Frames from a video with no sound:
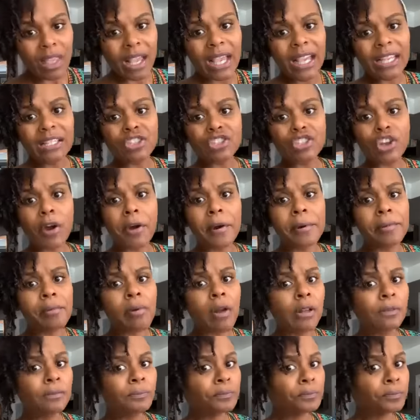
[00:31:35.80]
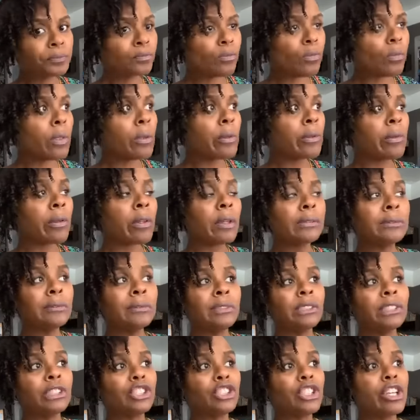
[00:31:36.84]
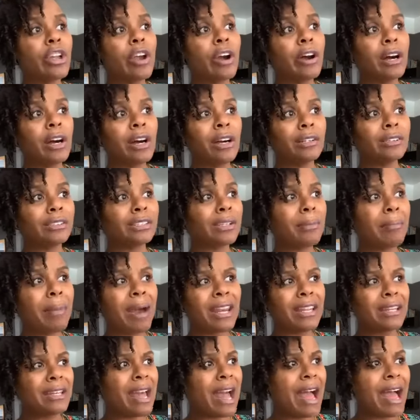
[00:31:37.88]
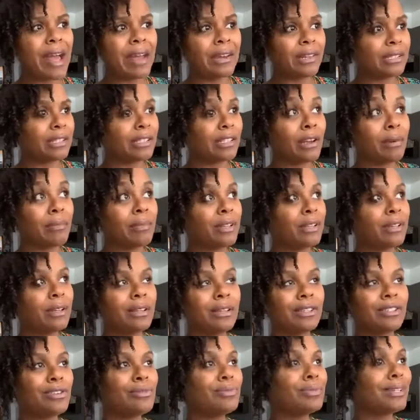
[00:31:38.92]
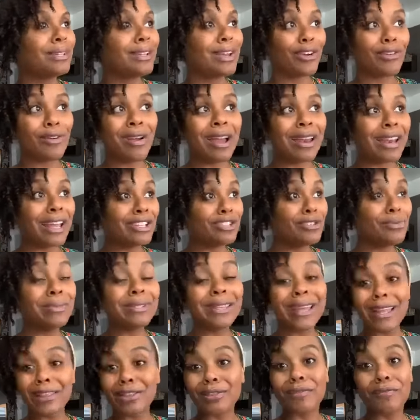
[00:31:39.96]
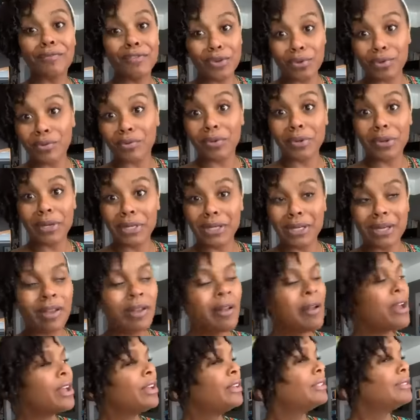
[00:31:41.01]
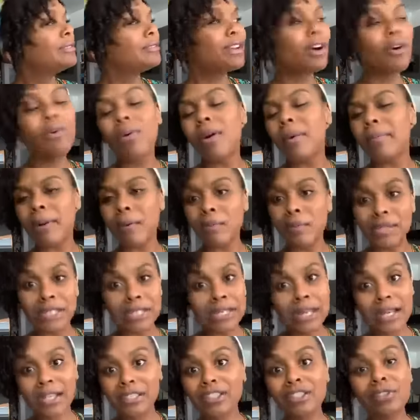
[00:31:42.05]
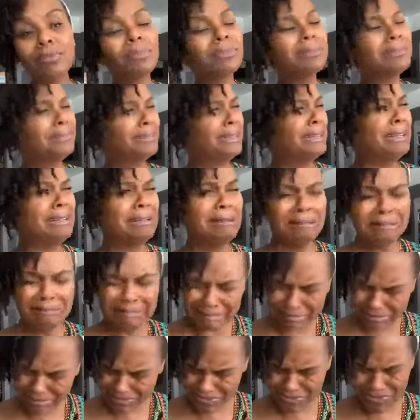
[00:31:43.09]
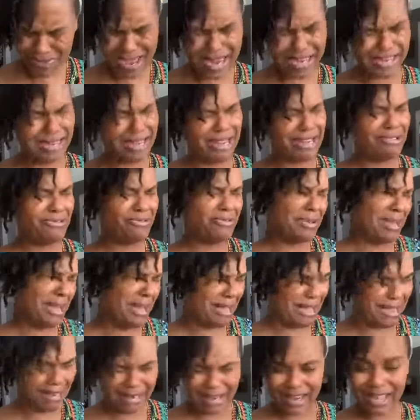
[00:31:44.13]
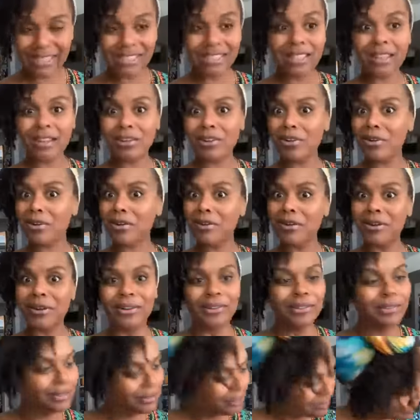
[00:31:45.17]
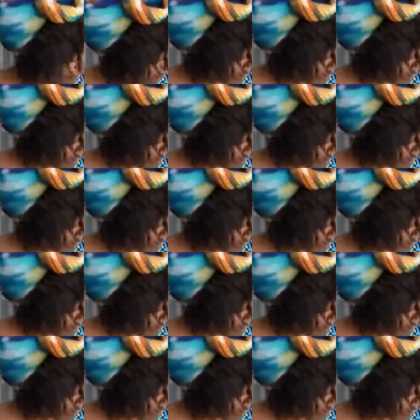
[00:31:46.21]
And so, somebody died or something, honey. She was in there crying like she was at the funeral, honey. Toe up, I went in there and she was, why did they do this? I said, girl,